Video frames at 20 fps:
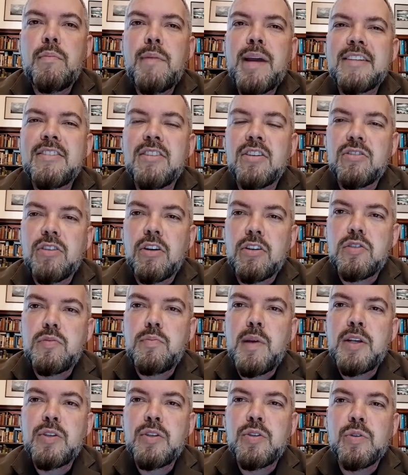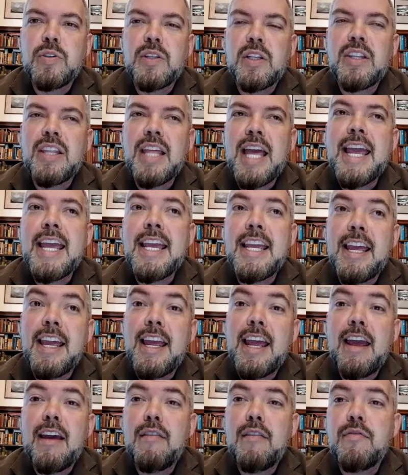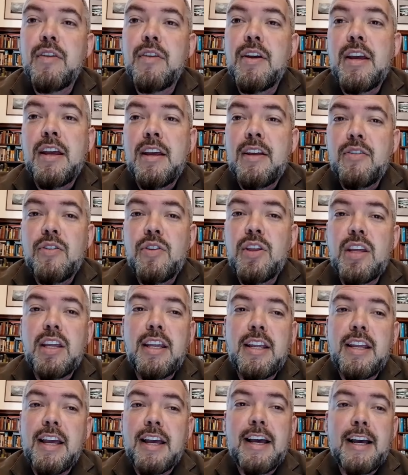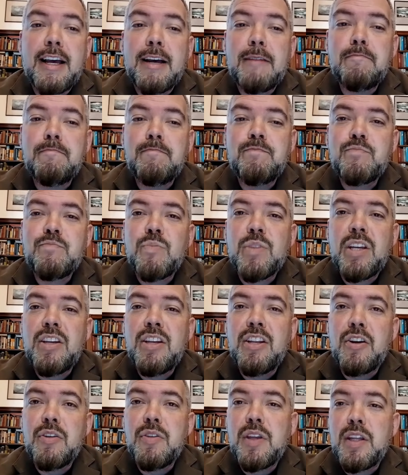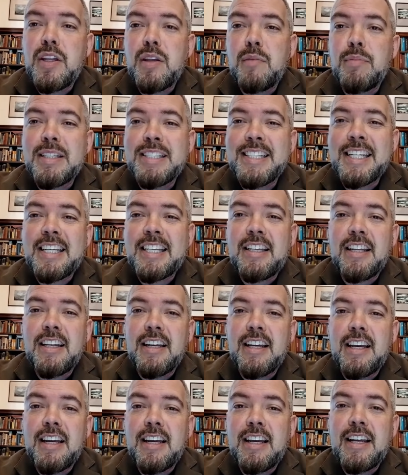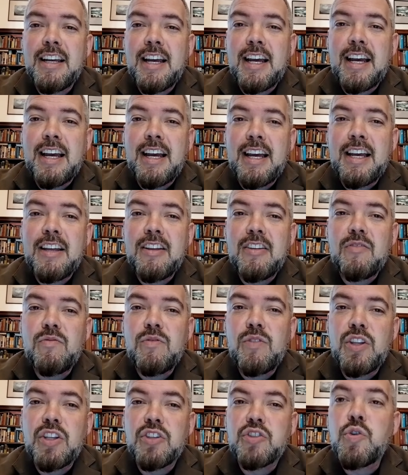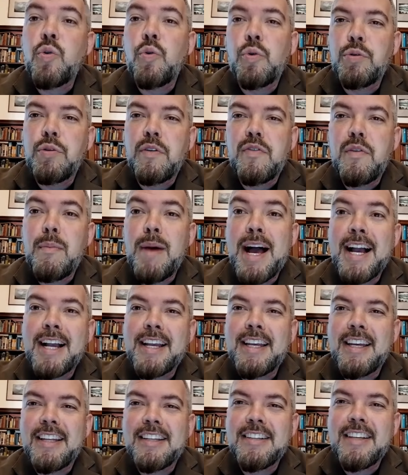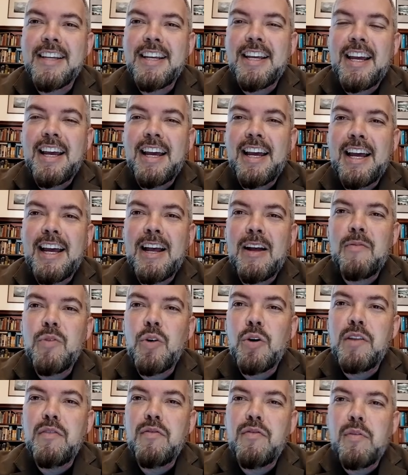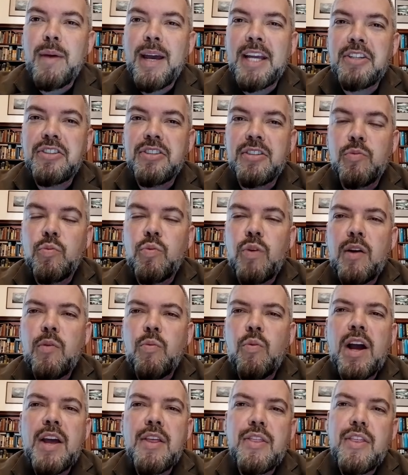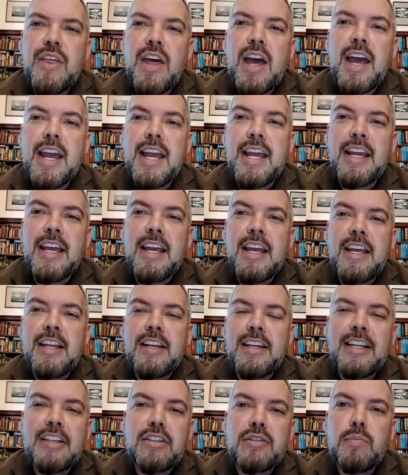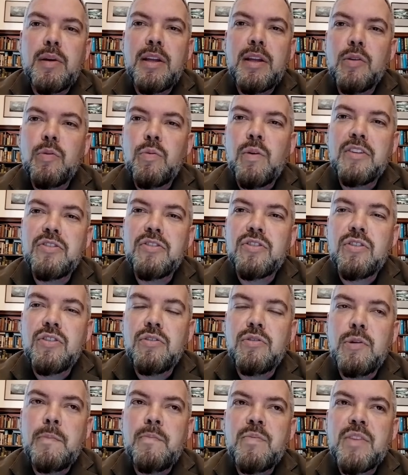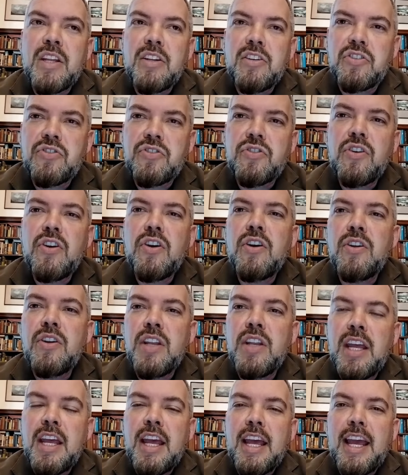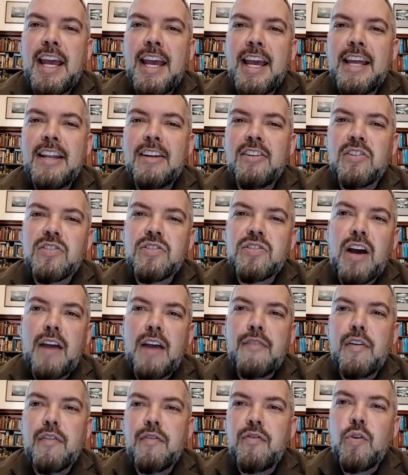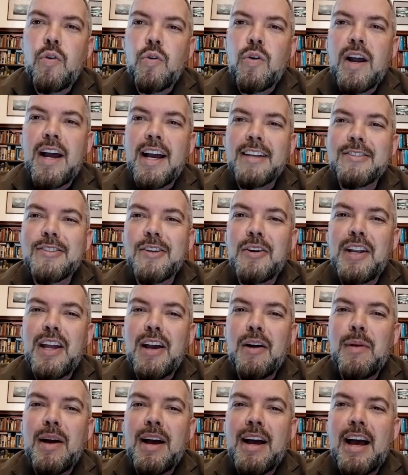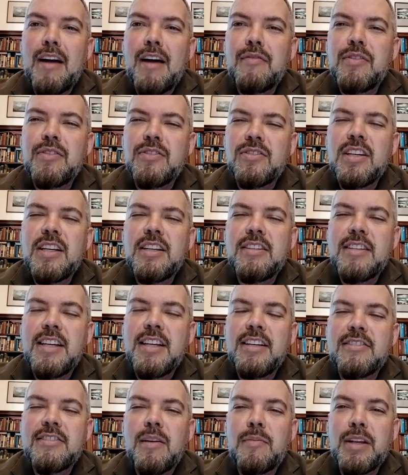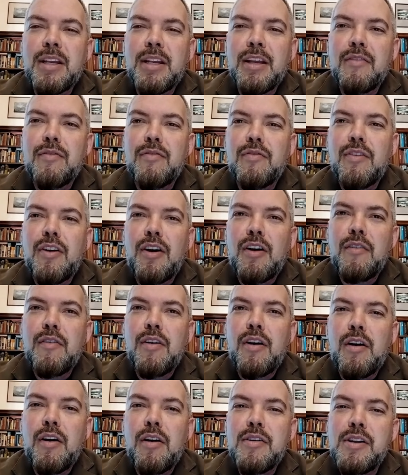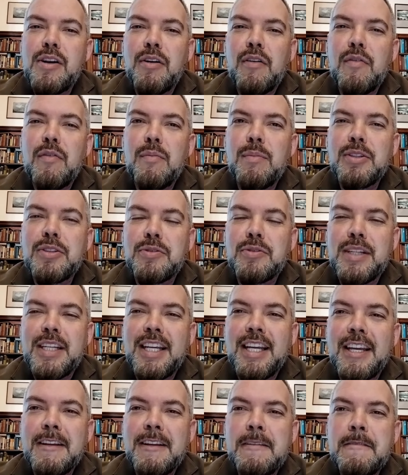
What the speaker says: makes it so special that they have the particular this corner of the market on information? Why they need to be the ones who discern and decipher for us on our behalf is something of a mystery here.